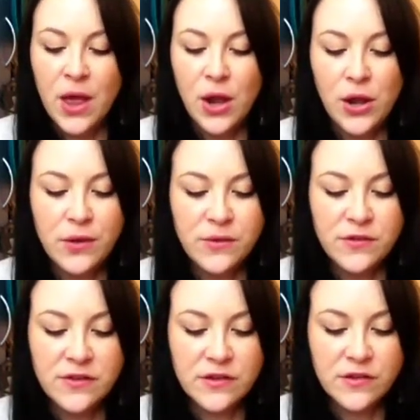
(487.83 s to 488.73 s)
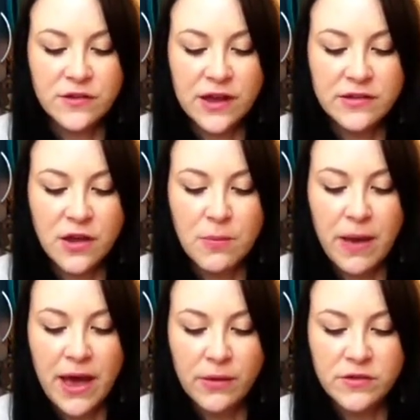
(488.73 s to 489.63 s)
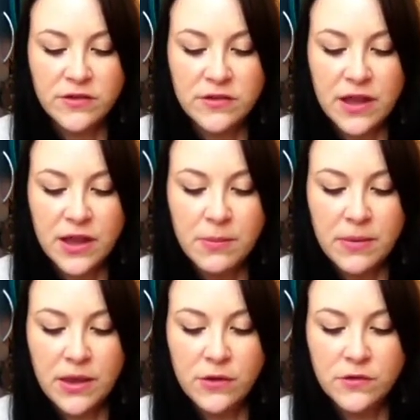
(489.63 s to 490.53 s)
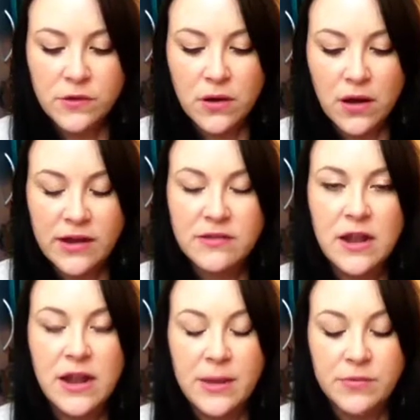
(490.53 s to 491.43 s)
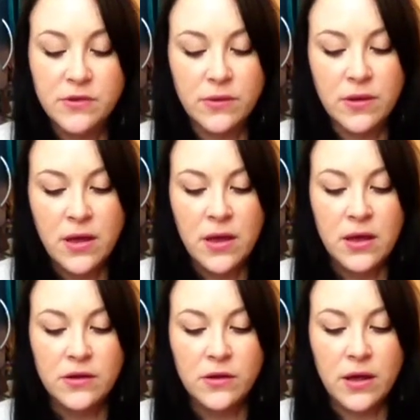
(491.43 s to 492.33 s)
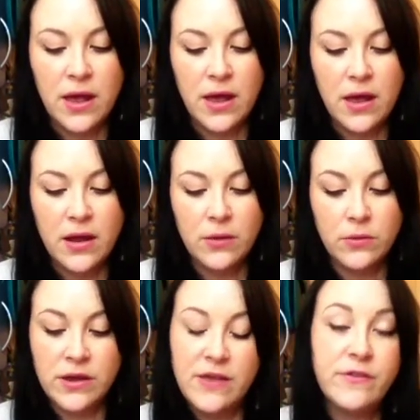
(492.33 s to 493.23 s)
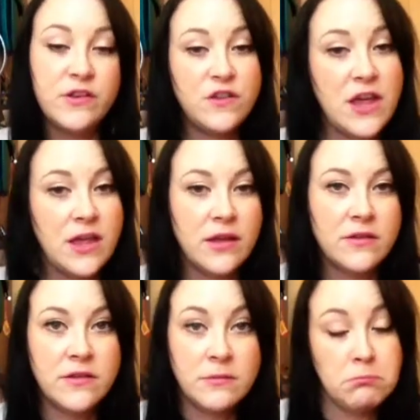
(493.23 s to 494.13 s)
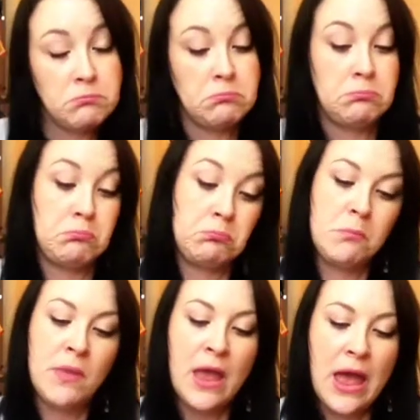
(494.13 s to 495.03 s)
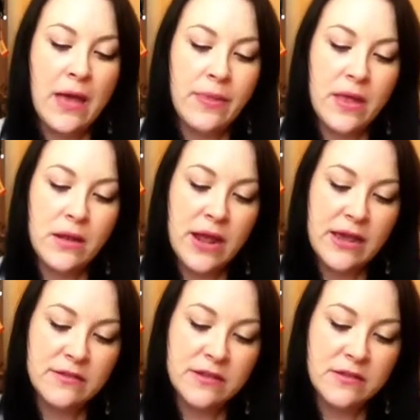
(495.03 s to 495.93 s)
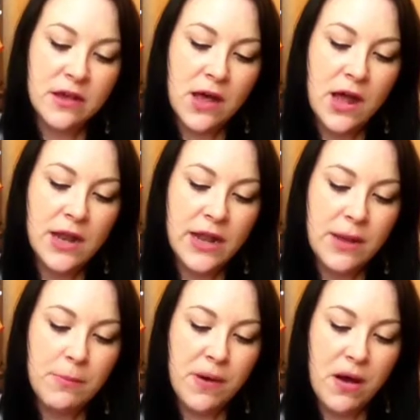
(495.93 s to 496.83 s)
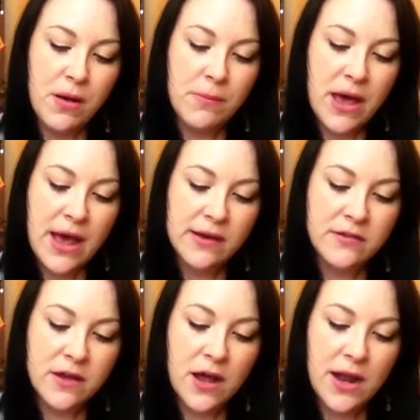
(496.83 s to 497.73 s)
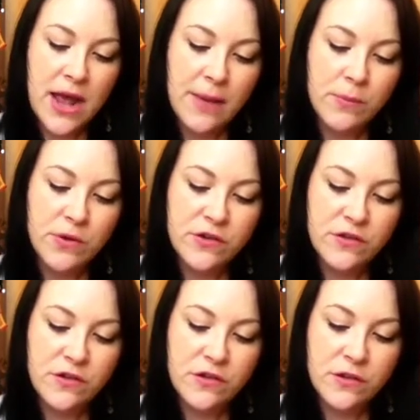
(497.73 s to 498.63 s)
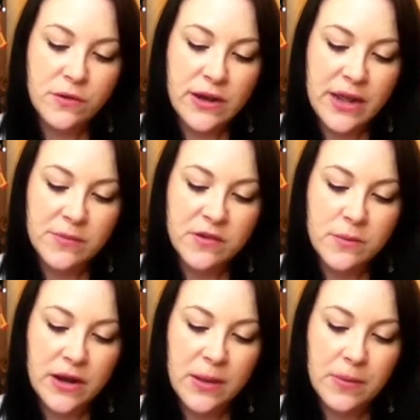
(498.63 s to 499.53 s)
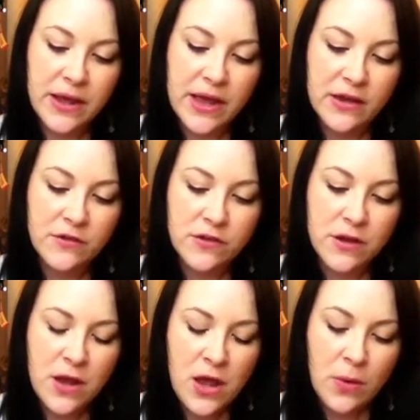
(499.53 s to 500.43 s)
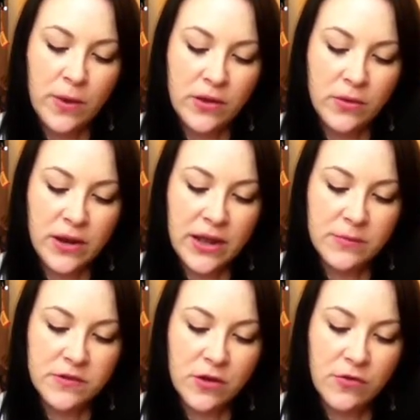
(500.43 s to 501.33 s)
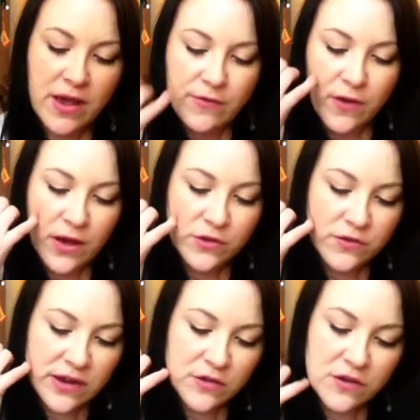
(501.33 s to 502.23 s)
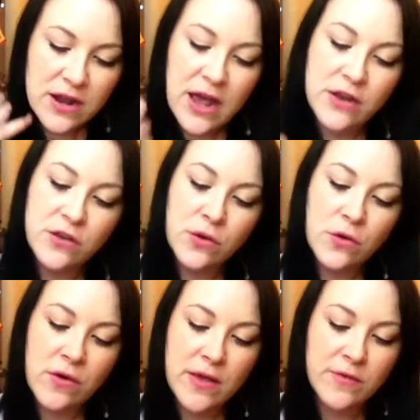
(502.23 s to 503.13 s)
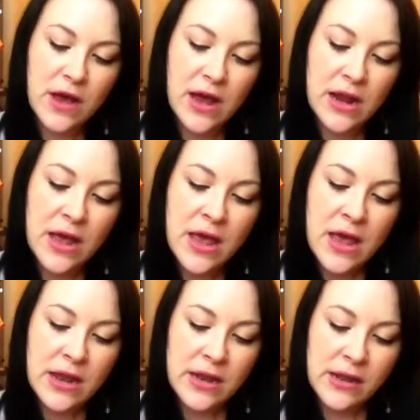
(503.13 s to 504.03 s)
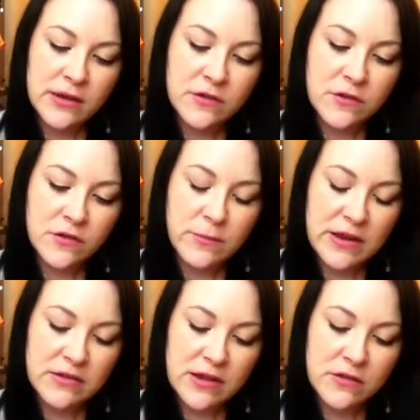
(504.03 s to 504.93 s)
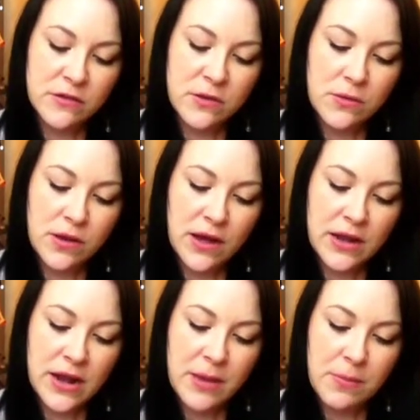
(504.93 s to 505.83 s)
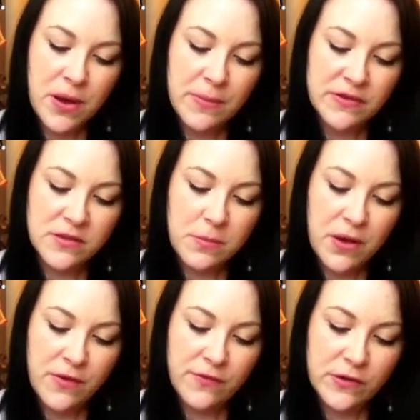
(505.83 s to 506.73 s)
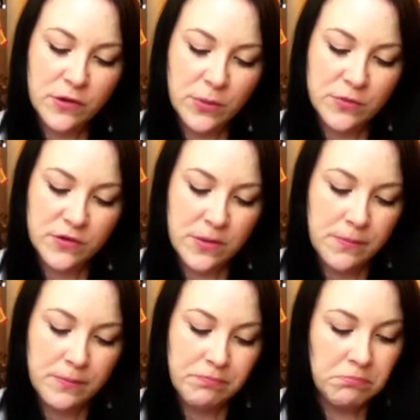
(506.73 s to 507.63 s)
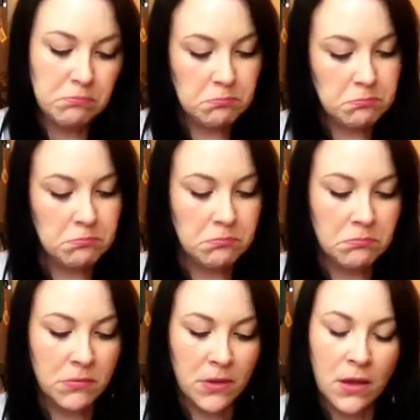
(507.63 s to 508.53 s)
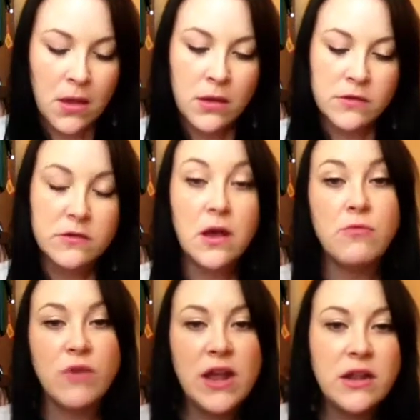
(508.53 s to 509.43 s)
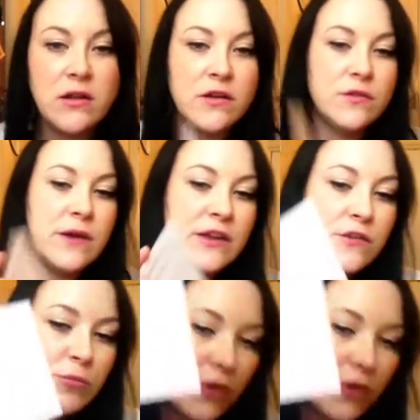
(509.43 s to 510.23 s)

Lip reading: loose shadow powders that can be used on eyes, lips, or even cheeks. And then it says the Colour Lip Balm, add colour and moisture to your lips in one application. When your lips crave hydration and you crave colour, NYX Cosmetics new Colour Lip Balm is the perfect option. So really nice range of